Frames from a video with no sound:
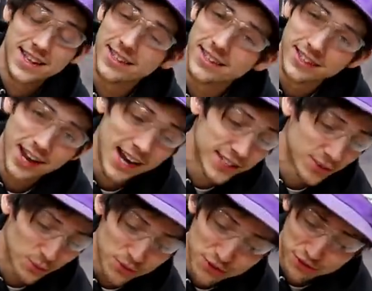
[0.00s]
and then
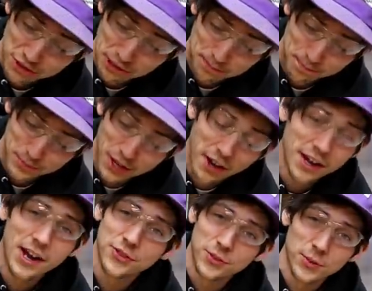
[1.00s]
guys, we're just gonna
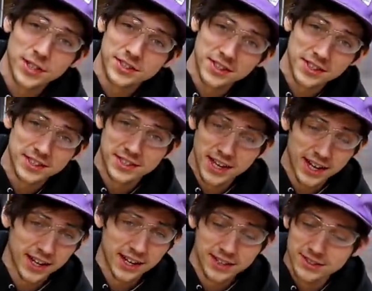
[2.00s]
cut out the rest of these
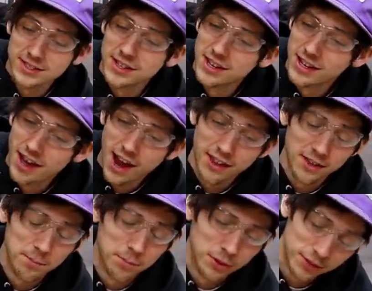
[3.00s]
deckings and
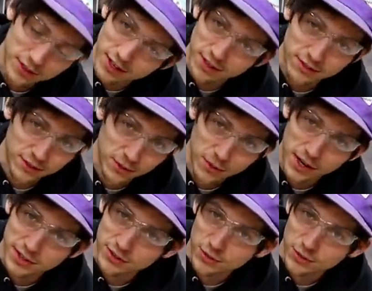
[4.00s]
then put together the rest.